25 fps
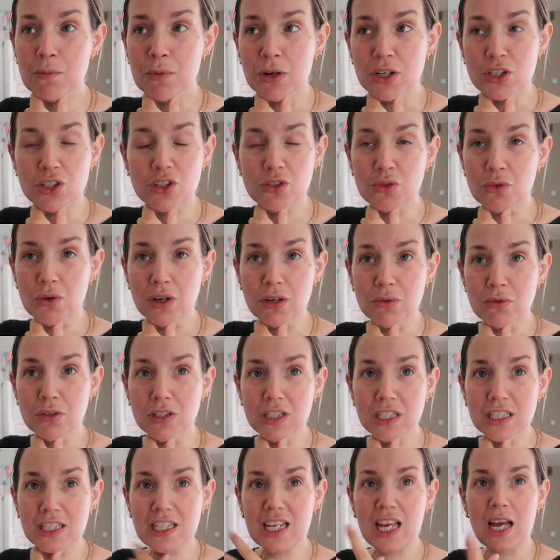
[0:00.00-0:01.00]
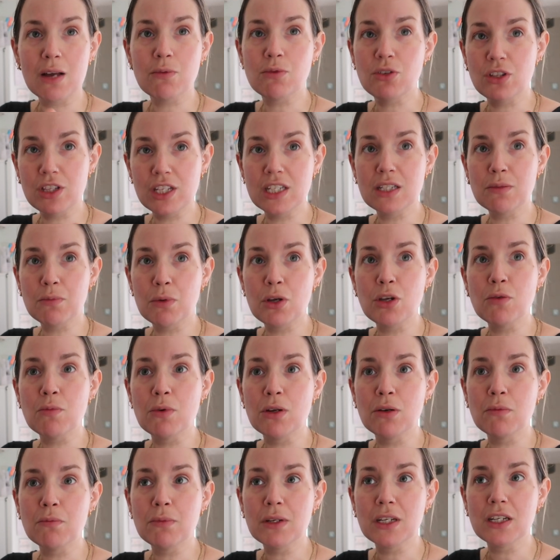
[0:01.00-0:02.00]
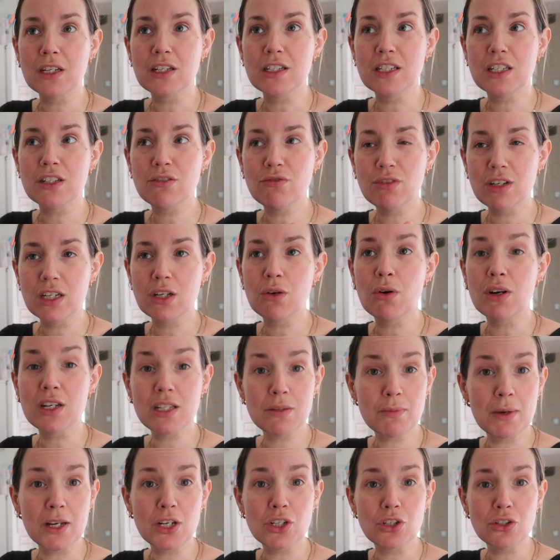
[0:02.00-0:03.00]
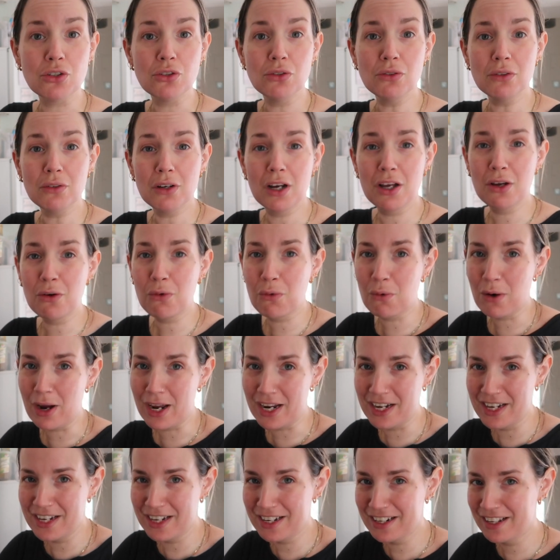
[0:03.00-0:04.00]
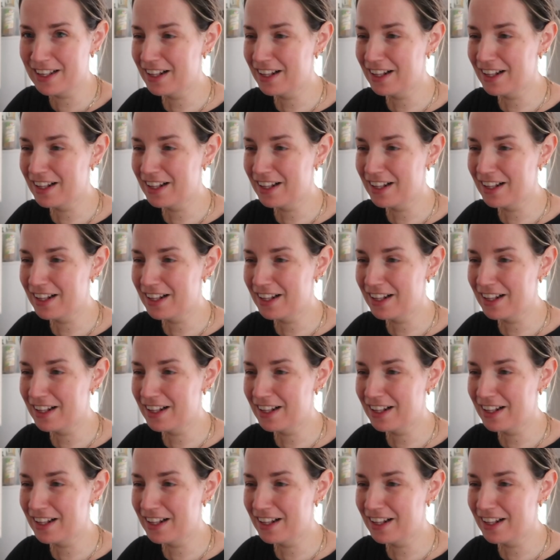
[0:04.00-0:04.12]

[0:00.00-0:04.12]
but I just thought I wanted to capture this moment because it's really quite special when